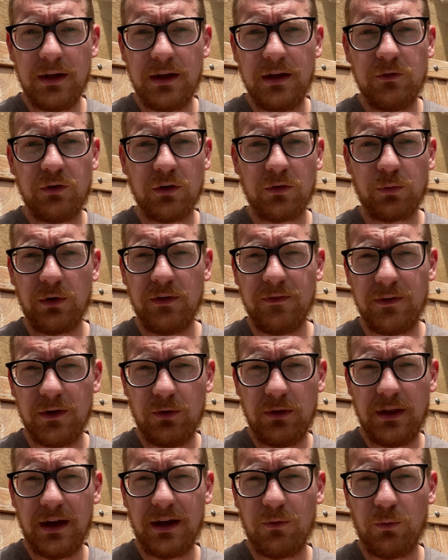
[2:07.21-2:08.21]
He just
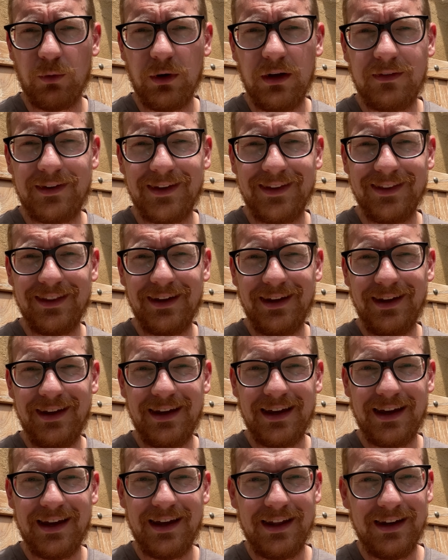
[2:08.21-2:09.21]
reviewed that recently,
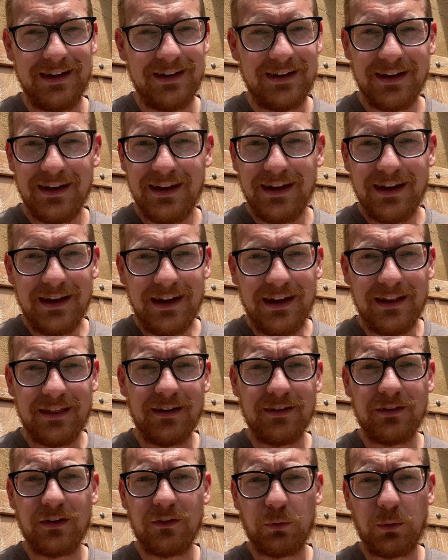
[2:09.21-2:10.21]
and he
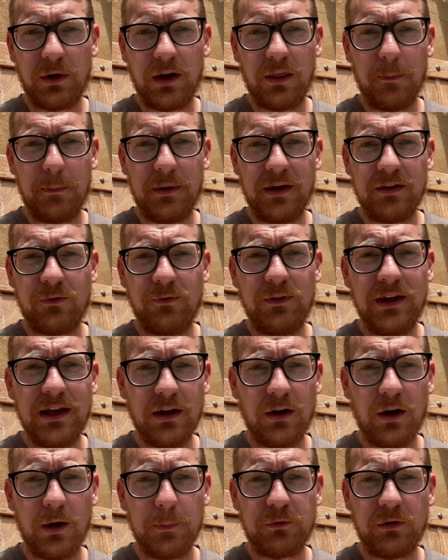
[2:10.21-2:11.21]
thinks it's one of the best vegan
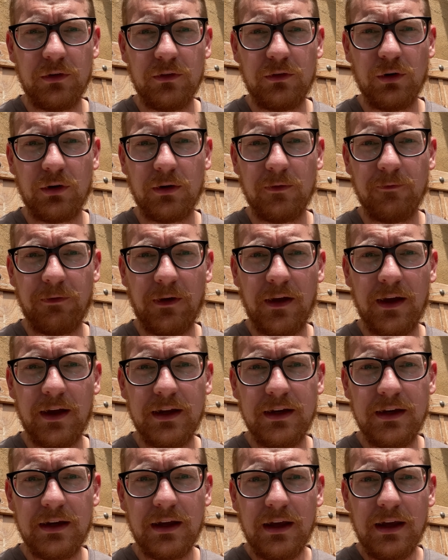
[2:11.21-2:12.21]
options you can
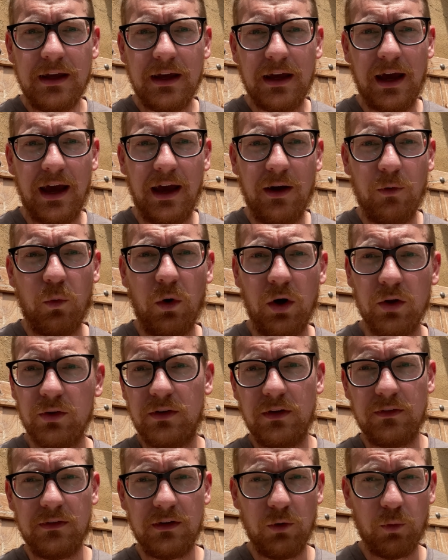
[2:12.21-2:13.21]
find at Walt
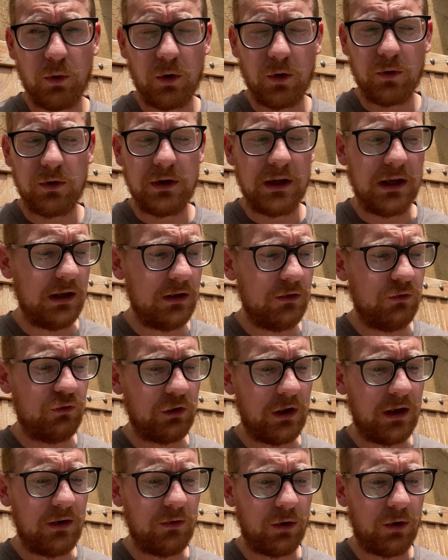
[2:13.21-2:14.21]
Disney World in
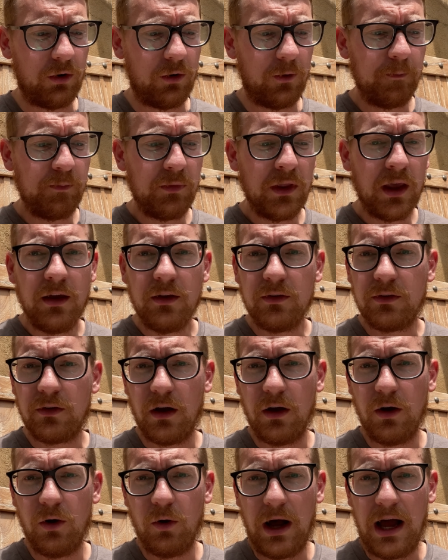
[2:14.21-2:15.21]
general.
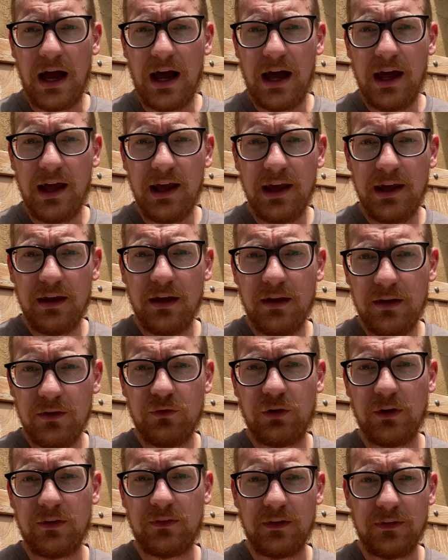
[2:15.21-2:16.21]
So I
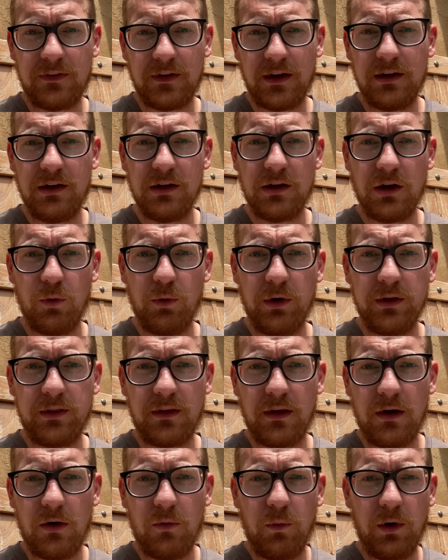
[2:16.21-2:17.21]
just decided to go with
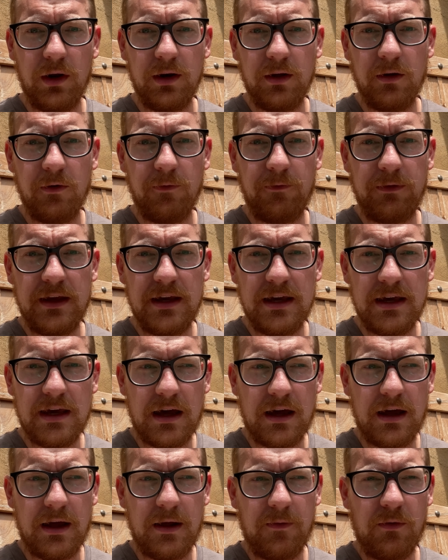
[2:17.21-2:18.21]
one of
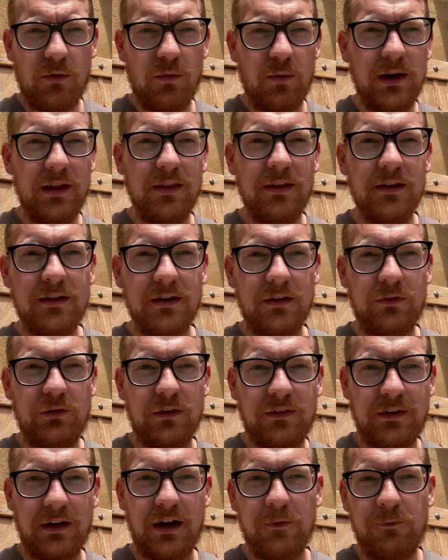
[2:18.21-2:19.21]
the
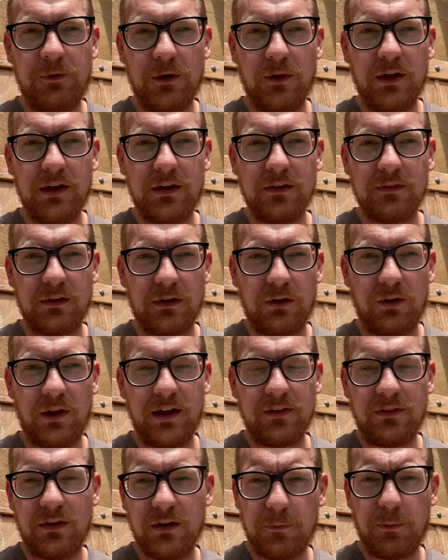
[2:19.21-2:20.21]
dishes that I feel like is the
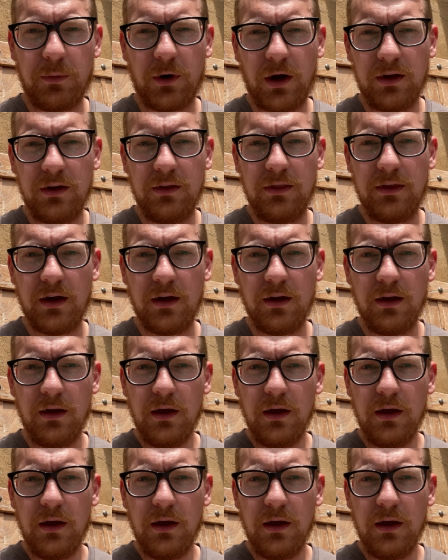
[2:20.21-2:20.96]
classic, probably the